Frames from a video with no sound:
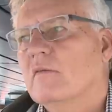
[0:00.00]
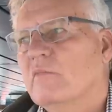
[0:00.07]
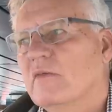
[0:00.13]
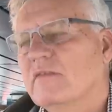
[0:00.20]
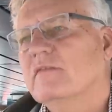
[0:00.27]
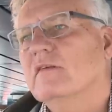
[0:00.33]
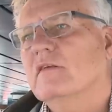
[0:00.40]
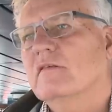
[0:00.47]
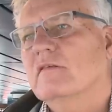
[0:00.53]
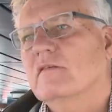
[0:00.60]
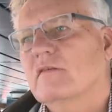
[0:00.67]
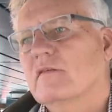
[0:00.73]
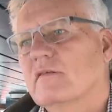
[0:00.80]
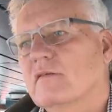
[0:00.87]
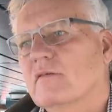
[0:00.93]
business,
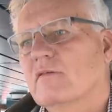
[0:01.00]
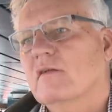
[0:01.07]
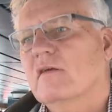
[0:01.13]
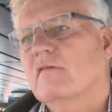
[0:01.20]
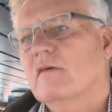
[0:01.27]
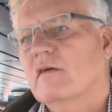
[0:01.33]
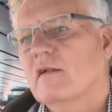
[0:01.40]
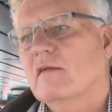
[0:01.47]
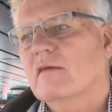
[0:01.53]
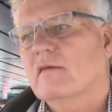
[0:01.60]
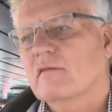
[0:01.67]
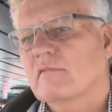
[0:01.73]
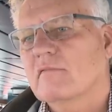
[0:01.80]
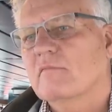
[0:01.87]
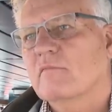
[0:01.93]
so they
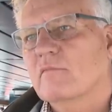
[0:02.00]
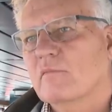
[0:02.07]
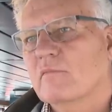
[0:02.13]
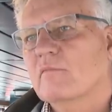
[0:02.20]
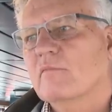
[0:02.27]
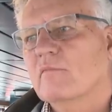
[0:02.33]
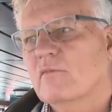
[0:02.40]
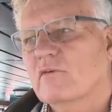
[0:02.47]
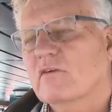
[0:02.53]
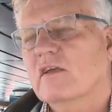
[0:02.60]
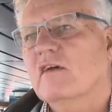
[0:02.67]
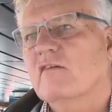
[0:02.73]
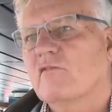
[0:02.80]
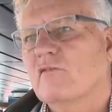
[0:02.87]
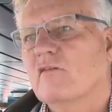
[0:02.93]
were uh, more
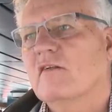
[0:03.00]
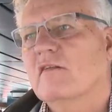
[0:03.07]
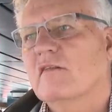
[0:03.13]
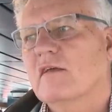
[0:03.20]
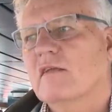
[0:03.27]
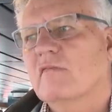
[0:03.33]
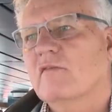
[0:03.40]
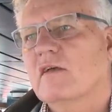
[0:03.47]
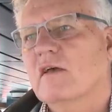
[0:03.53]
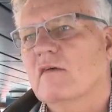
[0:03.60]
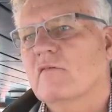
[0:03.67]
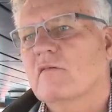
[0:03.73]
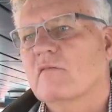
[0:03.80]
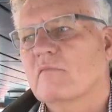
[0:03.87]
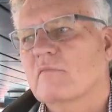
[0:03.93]
careful than we
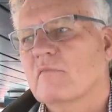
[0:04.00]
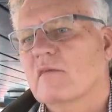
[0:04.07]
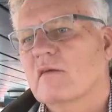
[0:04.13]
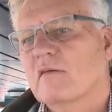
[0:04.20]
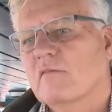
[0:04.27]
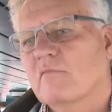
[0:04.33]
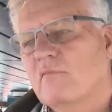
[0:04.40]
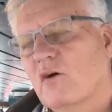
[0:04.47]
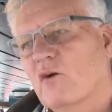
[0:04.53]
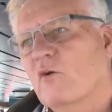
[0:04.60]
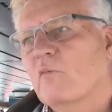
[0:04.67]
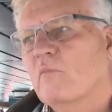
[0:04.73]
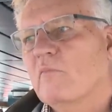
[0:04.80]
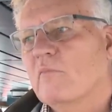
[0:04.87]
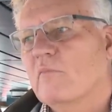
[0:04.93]
have uh, borrowed